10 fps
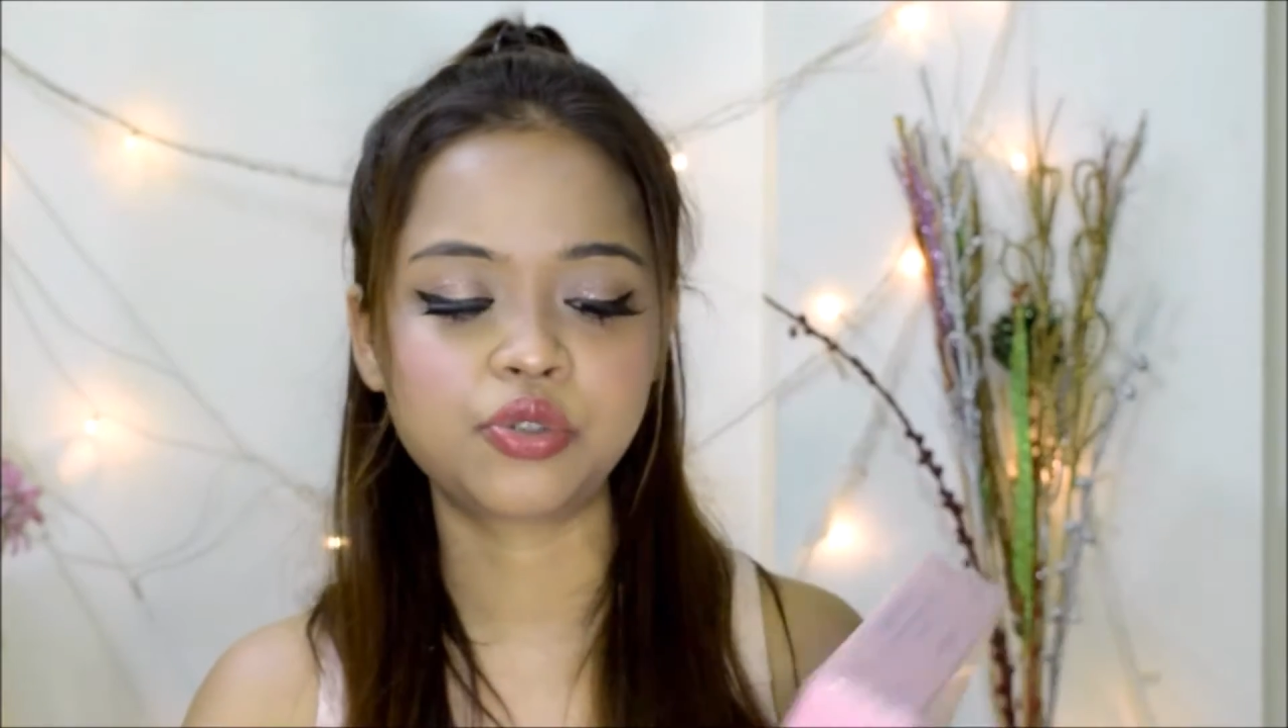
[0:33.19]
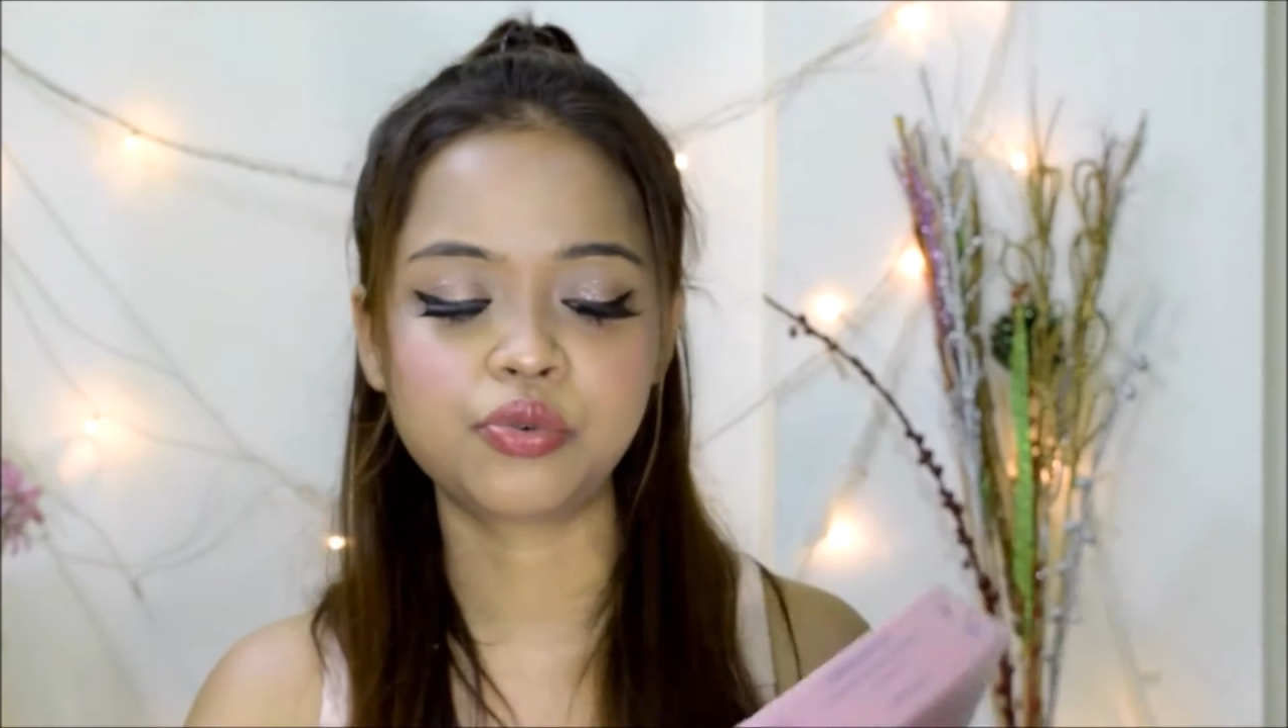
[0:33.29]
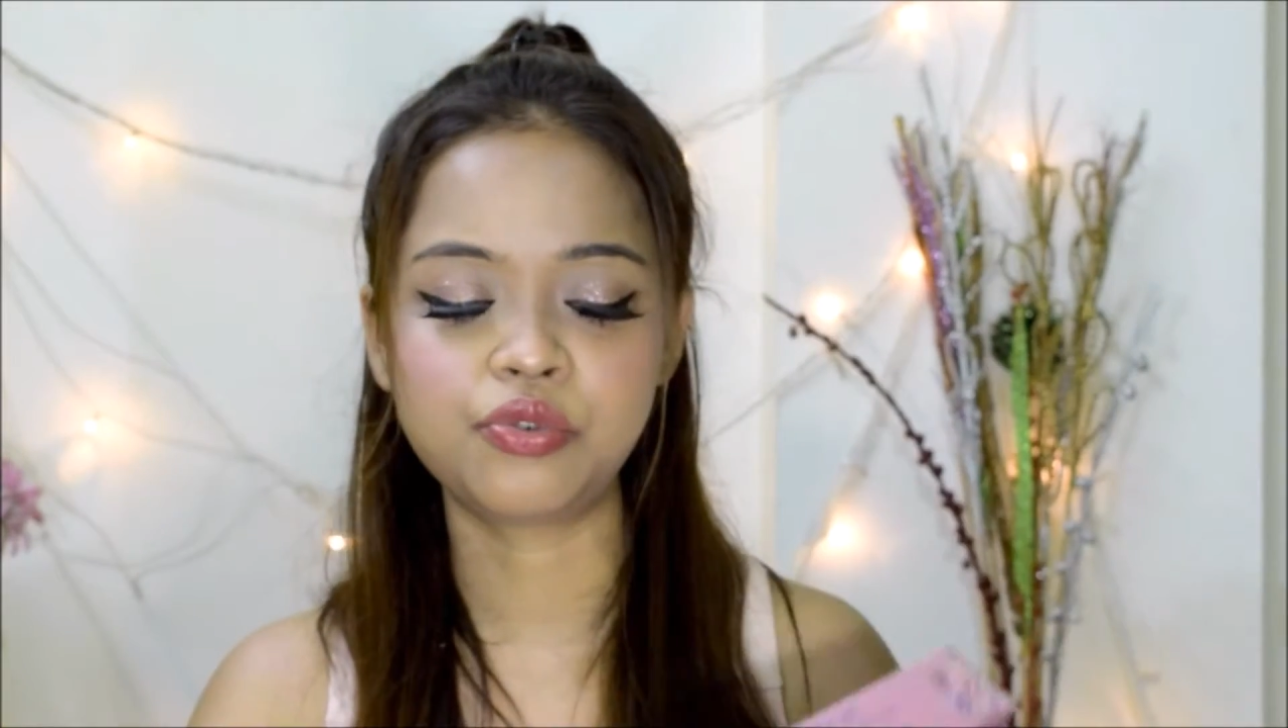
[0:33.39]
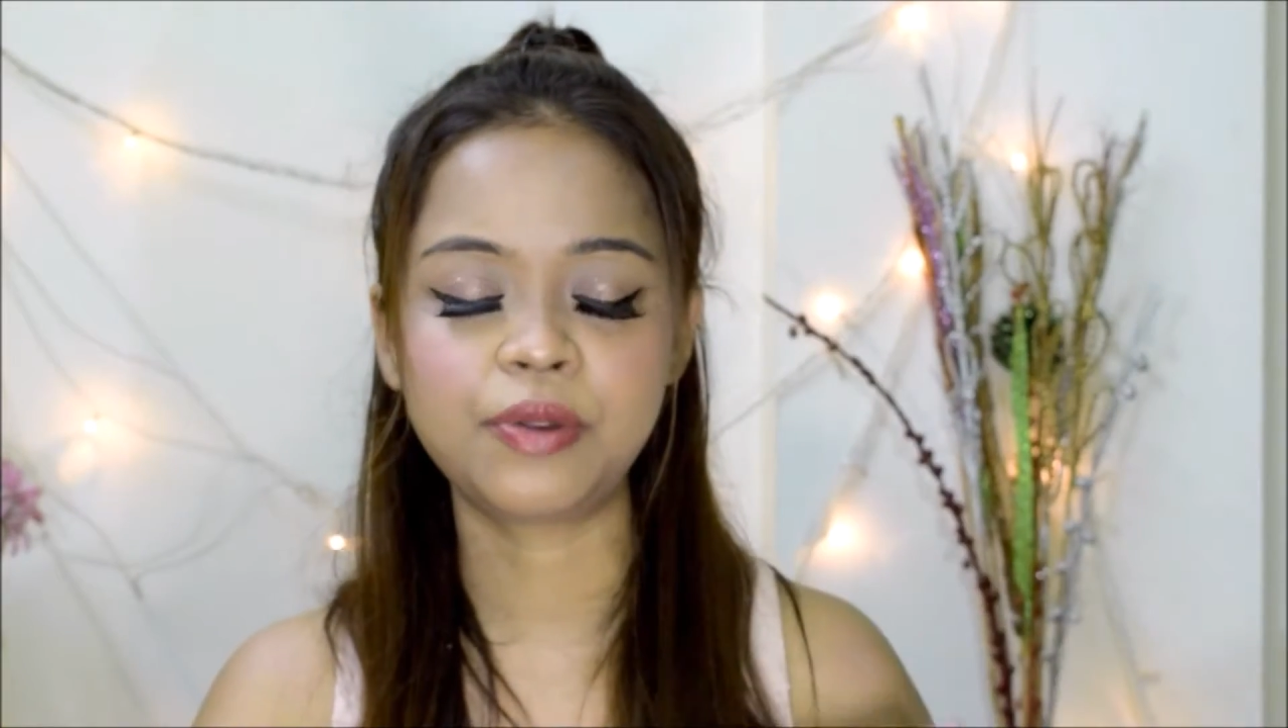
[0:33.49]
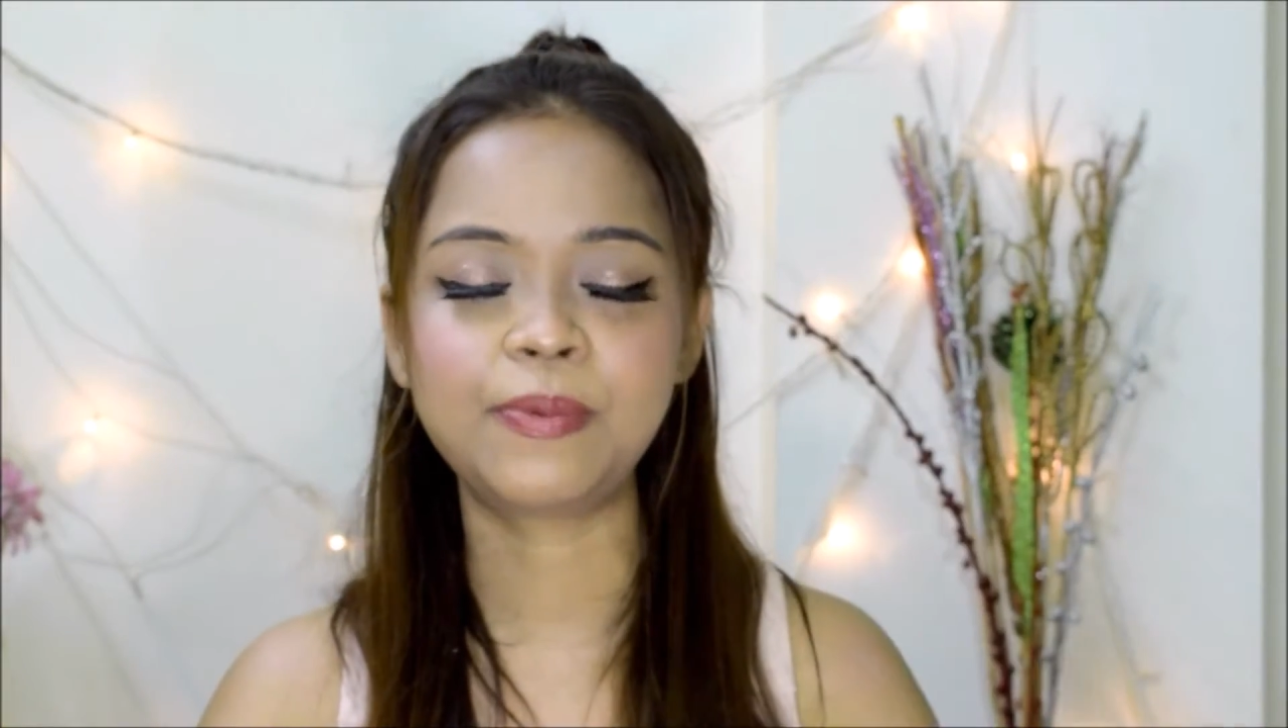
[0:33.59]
jewelry